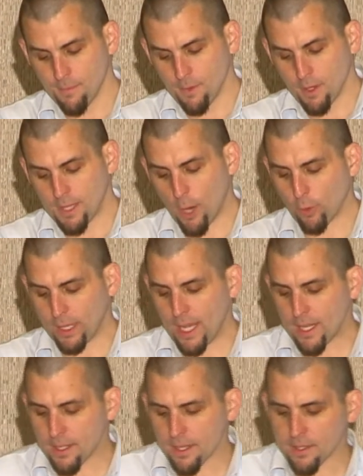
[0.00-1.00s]
Now,
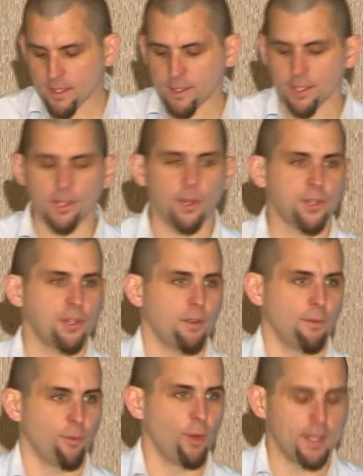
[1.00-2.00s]
related to this is the notion
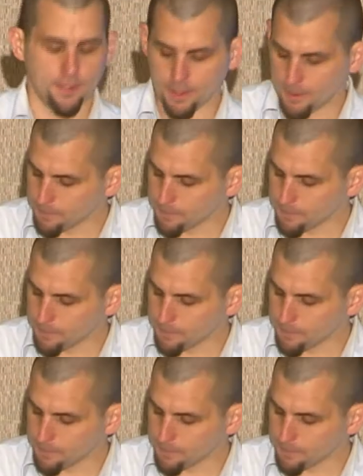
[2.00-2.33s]
of risk.